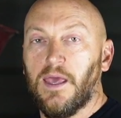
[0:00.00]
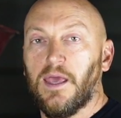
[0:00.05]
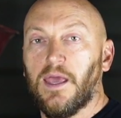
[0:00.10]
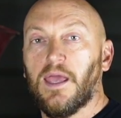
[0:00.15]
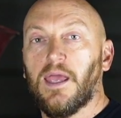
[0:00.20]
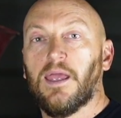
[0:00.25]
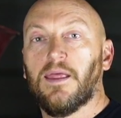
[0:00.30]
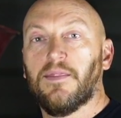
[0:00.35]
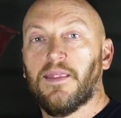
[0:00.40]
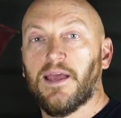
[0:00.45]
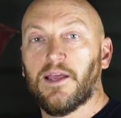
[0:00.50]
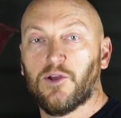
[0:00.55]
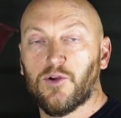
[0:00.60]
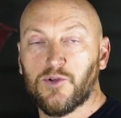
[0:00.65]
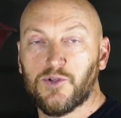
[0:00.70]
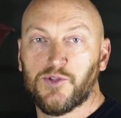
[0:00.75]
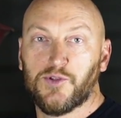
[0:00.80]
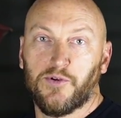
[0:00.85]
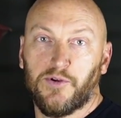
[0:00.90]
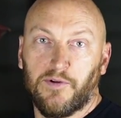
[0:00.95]
and that
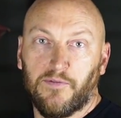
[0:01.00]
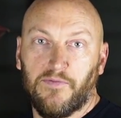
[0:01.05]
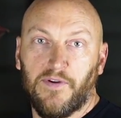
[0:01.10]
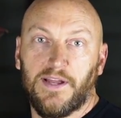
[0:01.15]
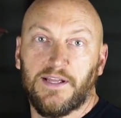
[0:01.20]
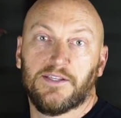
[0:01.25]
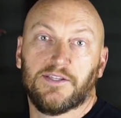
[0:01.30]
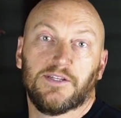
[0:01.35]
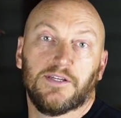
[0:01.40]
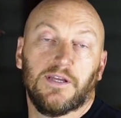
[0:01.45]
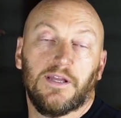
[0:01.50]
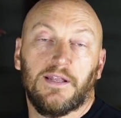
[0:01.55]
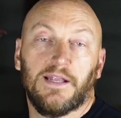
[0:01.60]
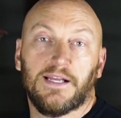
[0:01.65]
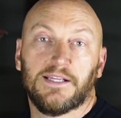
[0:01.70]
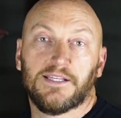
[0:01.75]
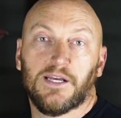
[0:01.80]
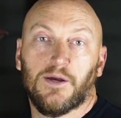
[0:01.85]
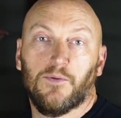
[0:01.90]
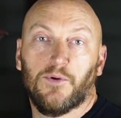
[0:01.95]
goes through your vents, and
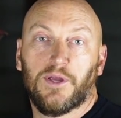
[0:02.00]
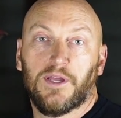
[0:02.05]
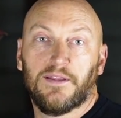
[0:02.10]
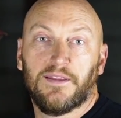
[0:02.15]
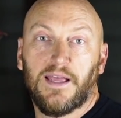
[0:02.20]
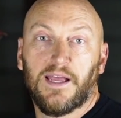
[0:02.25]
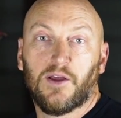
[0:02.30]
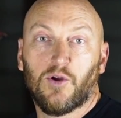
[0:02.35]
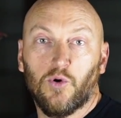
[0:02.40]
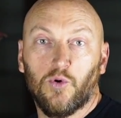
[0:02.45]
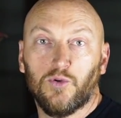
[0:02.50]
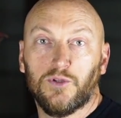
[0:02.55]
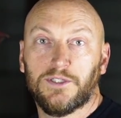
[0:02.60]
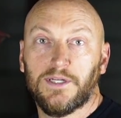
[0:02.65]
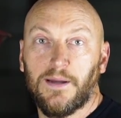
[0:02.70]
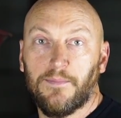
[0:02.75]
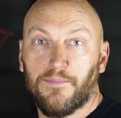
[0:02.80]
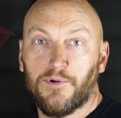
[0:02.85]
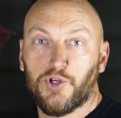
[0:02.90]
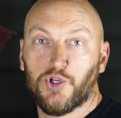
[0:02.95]
that's how we get that cold
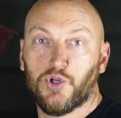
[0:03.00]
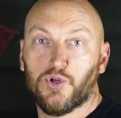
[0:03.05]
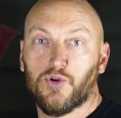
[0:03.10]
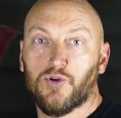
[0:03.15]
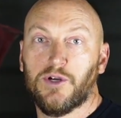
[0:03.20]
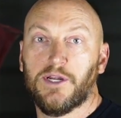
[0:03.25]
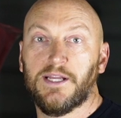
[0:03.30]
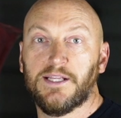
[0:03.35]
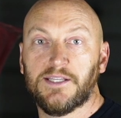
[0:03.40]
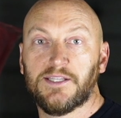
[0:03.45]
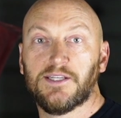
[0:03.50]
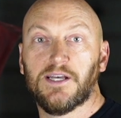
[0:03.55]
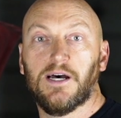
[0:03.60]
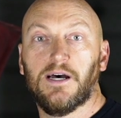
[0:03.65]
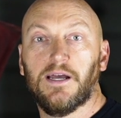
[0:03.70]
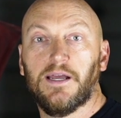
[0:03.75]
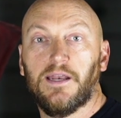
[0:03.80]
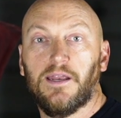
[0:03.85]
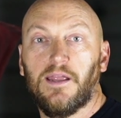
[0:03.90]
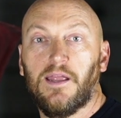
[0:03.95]
temperature
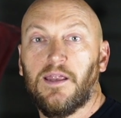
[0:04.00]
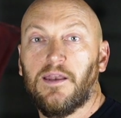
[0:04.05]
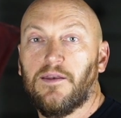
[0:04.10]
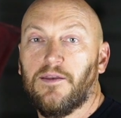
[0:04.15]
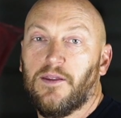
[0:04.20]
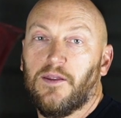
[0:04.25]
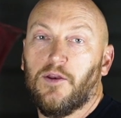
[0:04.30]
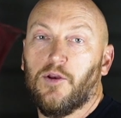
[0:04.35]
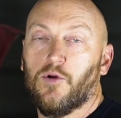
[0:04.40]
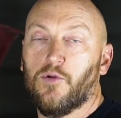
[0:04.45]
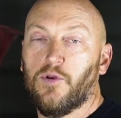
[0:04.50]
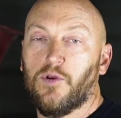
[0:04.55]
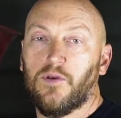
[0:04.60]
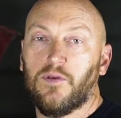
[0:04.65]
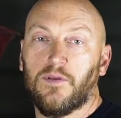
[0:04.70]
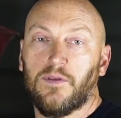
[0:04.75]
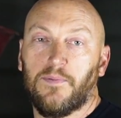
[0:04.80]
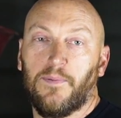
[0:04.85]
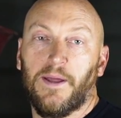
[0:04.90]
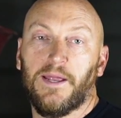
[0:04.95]
inside. And
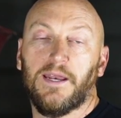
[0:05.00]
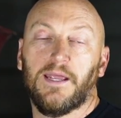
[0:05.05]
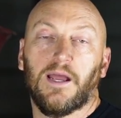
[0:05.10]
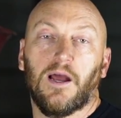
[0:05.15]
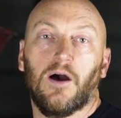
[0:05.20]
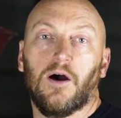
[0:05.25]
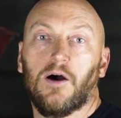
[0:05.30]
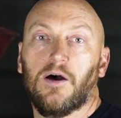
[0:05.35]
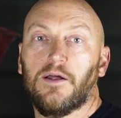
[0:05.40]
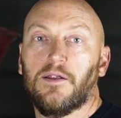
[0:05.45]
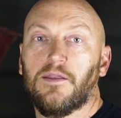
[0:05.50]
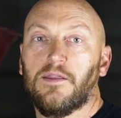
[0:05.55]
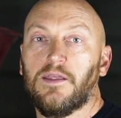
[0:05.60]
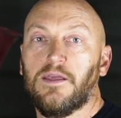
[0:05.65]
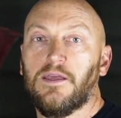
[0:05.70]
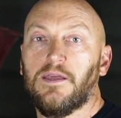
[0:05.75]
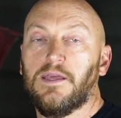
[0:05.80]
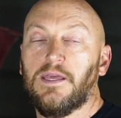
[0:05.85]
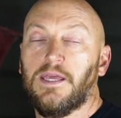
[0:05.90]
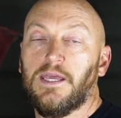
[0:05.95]
depending on
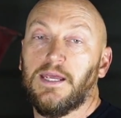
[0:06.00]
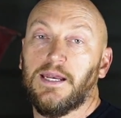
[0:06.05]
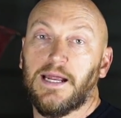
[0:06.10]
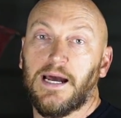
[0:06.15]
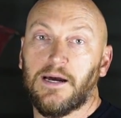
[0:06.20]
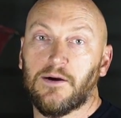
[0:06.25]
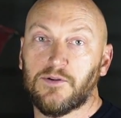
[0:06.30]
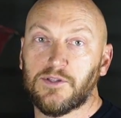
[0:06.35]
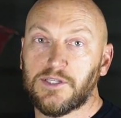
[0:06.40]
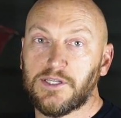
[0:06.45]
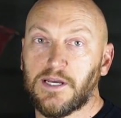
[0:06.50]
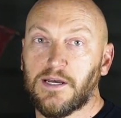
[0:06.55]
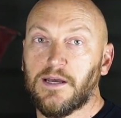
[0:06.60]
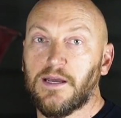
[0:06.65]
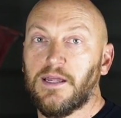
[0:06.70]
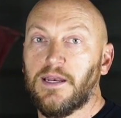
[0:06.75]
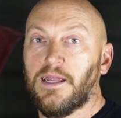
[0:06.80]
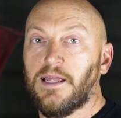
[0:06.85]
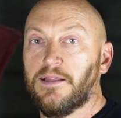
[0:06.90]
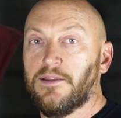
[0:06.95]
the heat
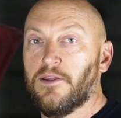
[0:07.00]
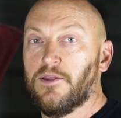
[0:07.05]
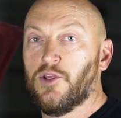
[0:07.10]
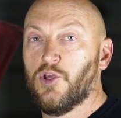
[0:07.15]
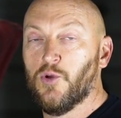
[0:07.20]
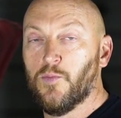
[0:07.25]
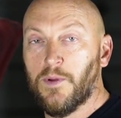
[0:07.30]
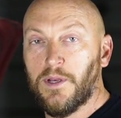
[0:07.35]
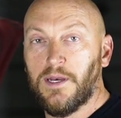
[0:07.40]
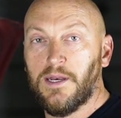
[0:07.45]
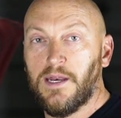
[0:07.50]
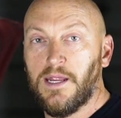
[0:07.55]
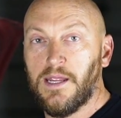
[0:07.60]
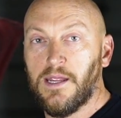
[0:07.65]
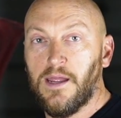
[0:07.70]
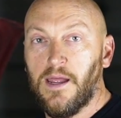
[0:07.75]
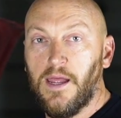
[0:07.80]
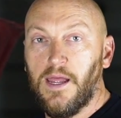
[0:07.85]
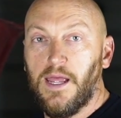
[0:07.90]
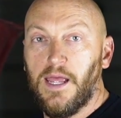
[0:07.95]
outside and the
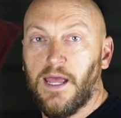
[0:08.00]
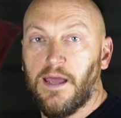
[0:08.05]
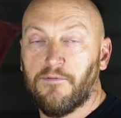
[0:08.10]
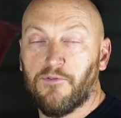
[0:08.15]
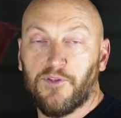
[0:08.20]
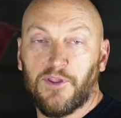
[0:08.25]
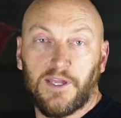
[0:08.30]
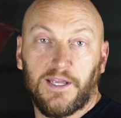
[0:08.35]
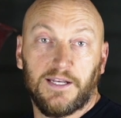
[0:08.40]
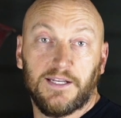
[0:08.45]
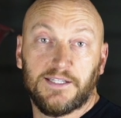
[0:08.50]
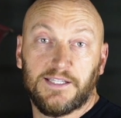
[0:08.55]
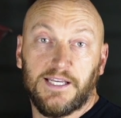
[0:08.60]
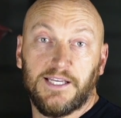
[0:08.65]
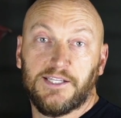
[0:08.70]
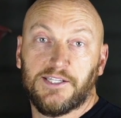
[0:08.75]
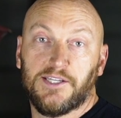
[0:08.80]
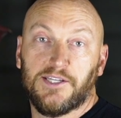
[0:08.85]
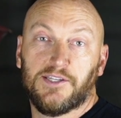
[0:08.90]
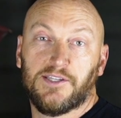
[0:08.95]
humidity, everything in this
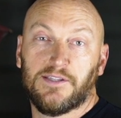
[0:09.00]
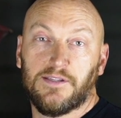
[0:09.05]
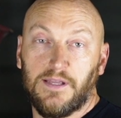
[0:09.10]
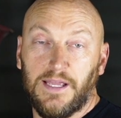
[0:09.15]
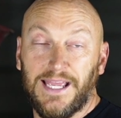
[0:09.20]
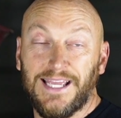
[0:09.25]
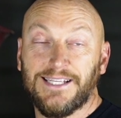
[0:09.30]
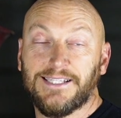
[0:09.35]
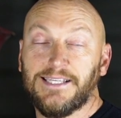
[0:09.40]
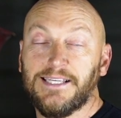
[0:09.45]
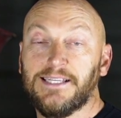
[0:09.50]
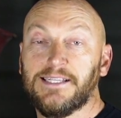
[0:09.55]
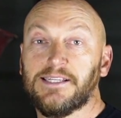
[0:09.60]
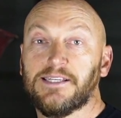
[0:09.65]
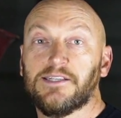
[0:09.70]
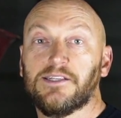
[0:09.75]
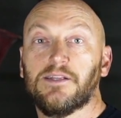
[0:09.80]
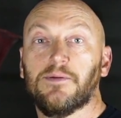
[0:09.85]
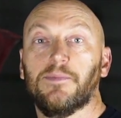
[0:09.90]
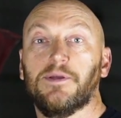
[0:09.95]
AC
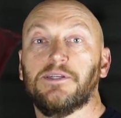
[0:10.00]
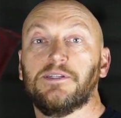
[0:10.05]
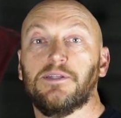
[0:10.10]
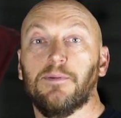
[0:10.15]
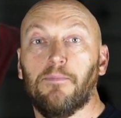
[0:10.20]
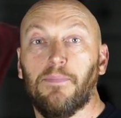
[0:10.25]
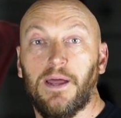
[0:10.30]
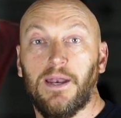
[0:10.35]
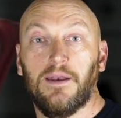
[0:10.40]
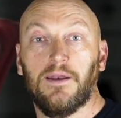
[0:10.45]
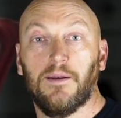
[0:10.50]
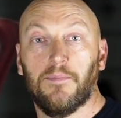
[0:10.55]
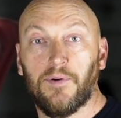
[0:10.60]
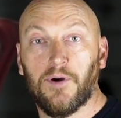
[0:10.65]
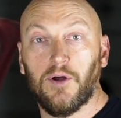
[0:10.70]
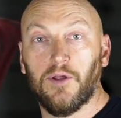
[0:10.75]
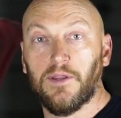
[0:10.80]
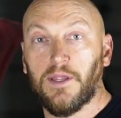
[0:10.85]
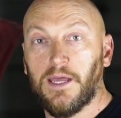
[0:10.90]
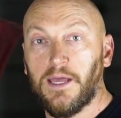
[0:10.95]
system is dependent
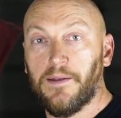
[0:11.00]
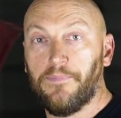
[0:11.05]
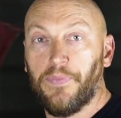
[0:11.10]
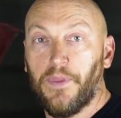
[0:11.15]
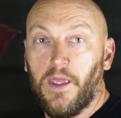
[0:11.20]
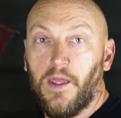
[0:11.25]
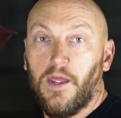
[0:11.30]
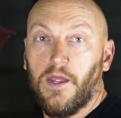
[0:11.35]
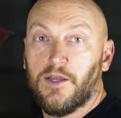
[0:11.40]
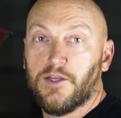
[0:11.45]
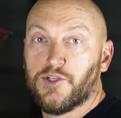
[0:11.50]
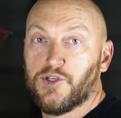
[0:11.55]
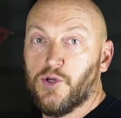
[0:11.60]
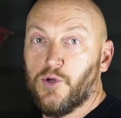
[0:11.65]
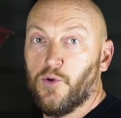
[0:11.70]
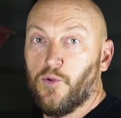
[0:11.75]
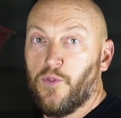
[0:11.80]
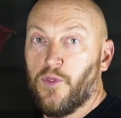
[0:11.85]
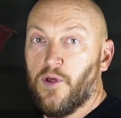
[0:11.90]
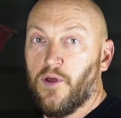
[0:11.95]
upon that.
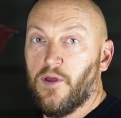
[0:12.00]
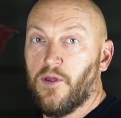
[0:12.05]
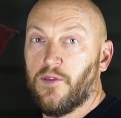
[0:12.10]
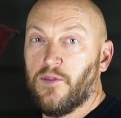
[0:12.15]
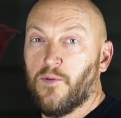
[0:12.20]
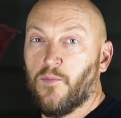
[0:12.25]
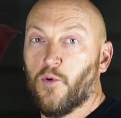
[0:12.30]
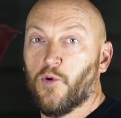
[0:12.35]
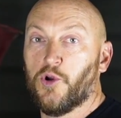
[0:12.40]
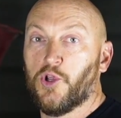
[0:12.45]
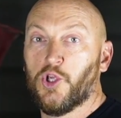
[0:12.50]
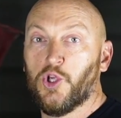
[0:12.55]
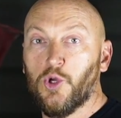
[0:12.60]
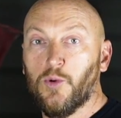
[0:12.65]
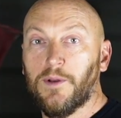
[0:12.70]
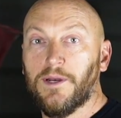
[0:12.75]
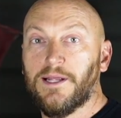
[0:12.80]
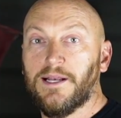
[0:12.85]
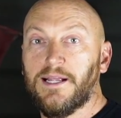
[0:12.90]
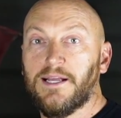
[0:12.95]
So the more
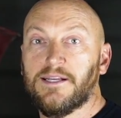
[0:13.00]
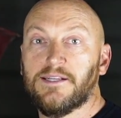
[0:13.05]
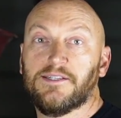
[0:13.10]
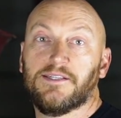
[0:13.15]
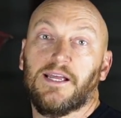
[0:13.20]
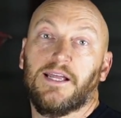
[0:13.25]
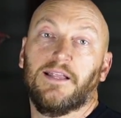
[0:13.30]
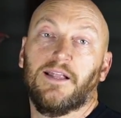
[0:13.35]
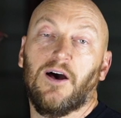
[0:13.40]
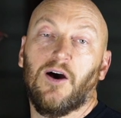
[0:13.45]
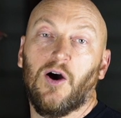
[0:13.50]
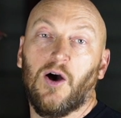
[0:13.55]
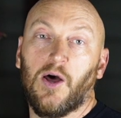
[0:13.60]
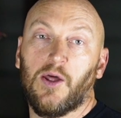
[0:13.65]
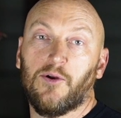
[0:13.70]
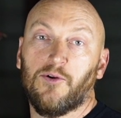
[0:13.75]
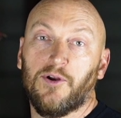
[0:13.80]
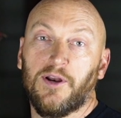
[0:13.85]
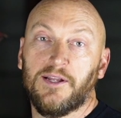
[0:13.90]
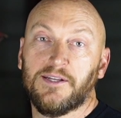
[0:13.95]
humid it is and the
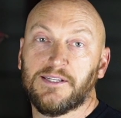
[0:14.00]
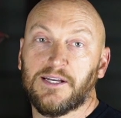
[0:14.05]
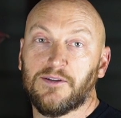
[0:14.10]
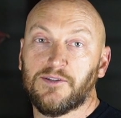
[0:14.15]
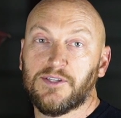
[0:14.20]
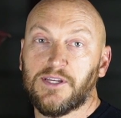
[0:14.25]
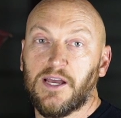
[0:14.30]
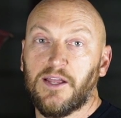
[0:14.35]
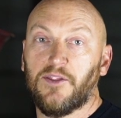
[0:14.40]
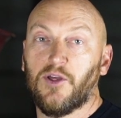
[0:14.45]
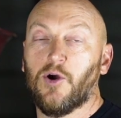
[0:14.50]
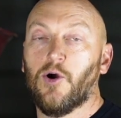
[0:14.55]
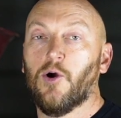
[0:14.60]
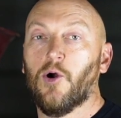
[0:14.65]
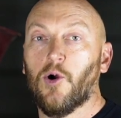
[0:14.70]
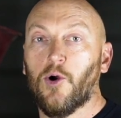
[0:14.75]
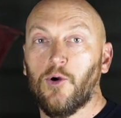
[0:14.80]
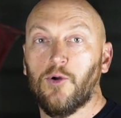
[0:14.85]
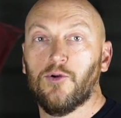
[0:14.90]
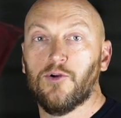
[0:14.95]
hotter it is outside, the
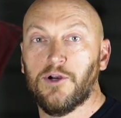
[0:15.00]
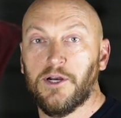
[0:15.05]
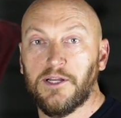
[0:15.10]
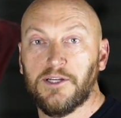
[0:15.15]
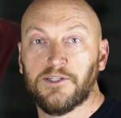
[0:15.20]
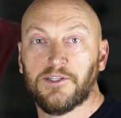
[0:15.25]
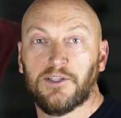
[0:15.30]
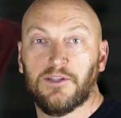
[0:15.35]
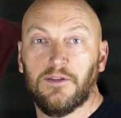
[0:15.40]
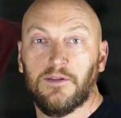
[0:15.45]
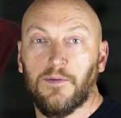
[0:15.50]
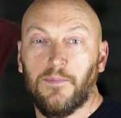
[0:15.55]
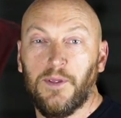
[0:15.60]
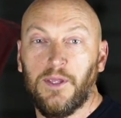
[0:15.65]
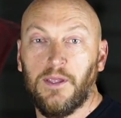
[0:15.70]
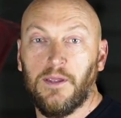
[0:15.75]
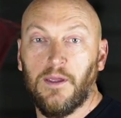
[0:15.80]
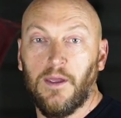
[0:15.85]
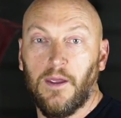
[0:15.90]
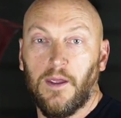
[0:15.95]
harder it is to
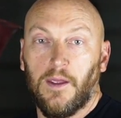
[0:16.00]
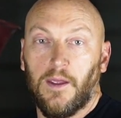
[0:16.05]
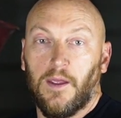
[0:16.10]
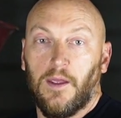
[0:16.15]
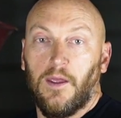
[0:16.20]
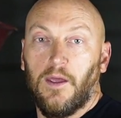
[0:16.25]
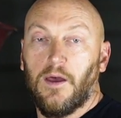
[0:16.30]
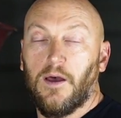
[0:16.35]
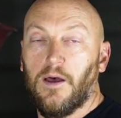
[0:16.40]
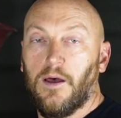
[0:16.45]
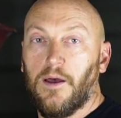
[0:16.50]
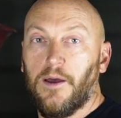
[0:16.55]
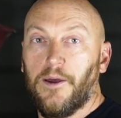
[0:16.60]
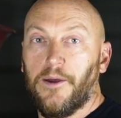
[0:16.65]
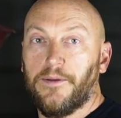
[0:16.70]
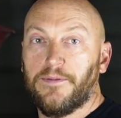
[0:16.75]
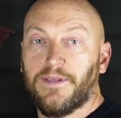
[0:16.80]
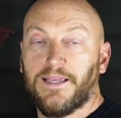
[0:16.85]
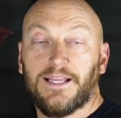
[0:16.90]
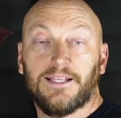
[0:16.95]

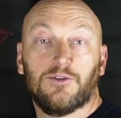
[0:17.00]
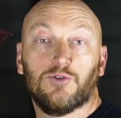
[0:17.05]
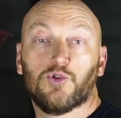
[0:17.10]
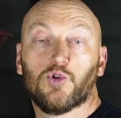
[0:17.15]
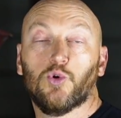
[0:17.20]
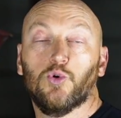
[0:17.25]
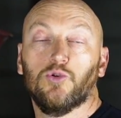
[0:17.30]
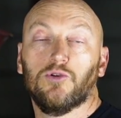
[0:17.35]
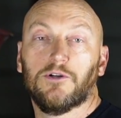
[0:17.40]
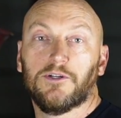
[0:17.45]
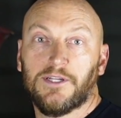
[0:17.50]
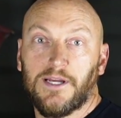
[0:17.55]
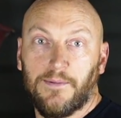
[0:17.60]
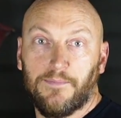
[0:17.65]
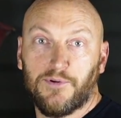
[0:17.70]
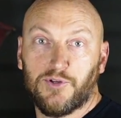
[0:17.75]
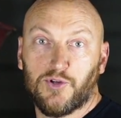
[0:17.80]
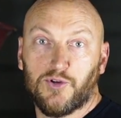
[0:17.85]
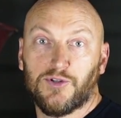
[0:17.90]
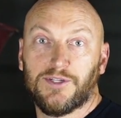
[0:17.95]
get those cooler
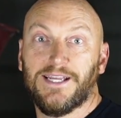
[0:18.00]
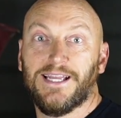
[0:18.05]
temperatures